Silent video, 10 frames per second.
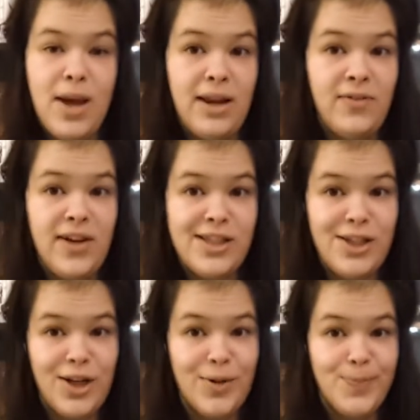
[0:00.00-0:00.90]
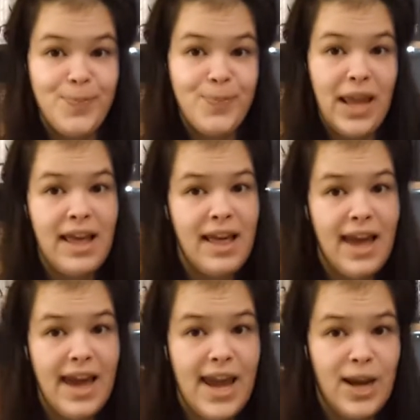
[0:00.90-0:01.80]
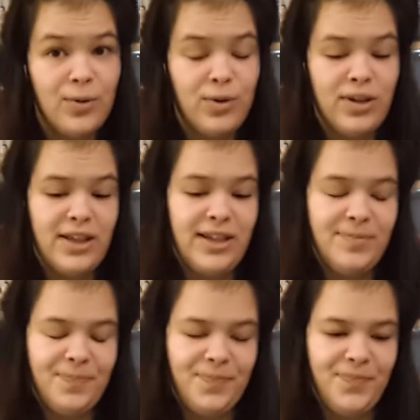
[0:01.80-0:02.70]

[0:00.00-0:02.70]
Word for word: manifesto angrily.